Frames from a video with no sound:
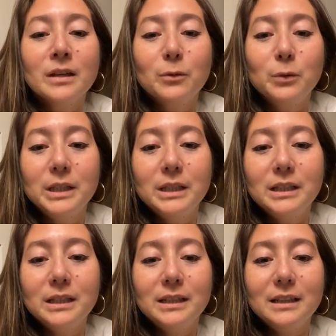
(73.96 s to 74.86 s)

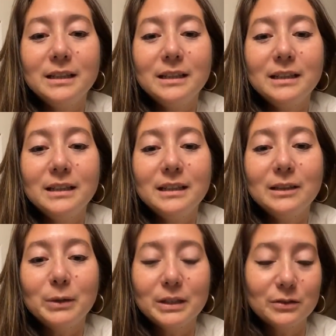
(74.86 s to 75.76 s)
we
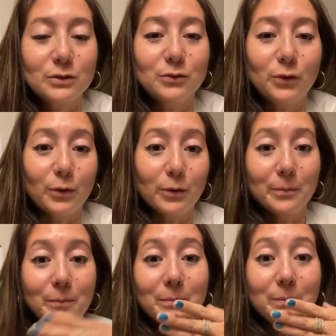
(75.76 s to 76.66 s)
went for
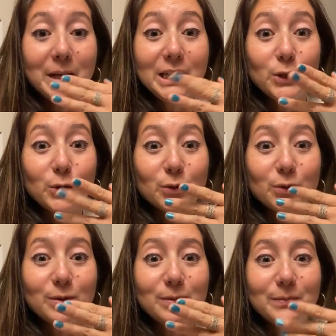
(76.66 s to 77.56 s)
a manicure
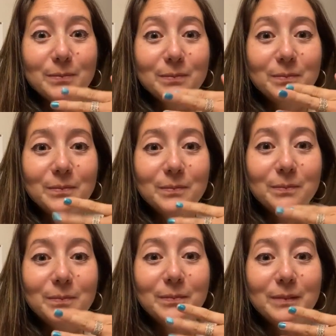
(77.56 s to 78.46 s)

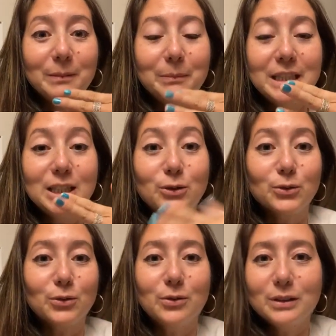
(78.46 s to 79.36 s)

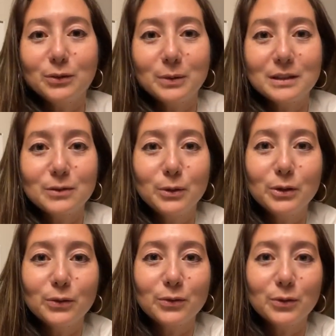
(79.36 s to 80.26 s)
pedicure it was
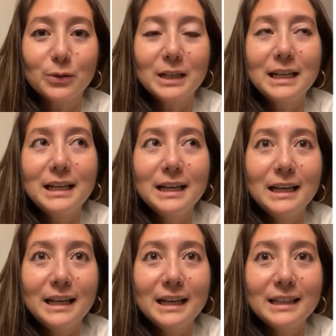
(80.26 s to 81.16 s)
wonderful
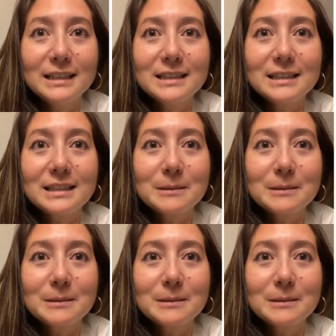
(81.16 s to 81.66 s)
and